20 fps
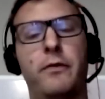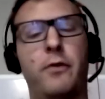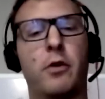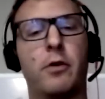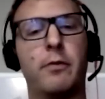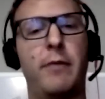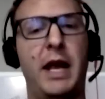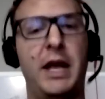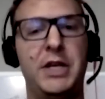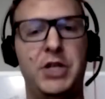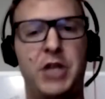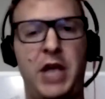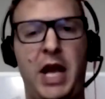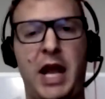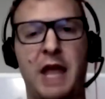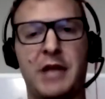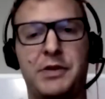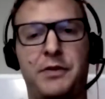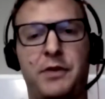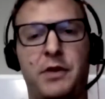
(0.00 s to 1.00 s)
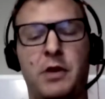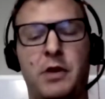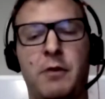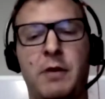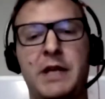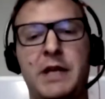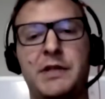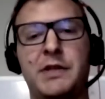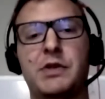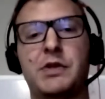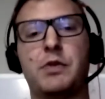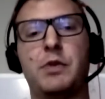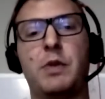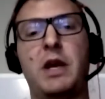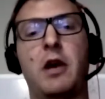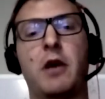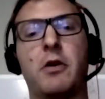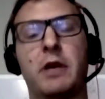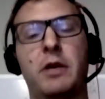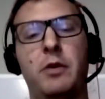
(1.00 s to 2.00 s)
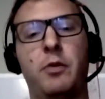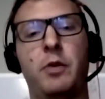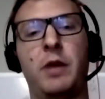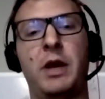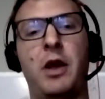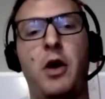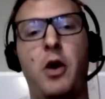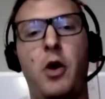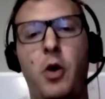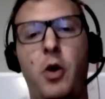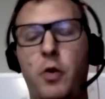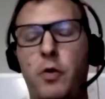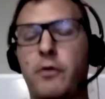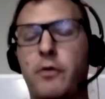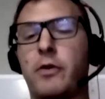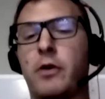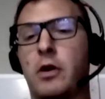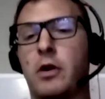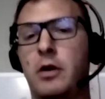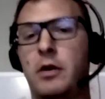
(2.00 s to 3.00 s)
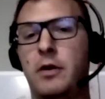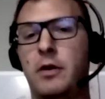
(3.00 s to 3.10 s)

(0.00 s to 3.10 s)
form by chance for the reasons we already went over.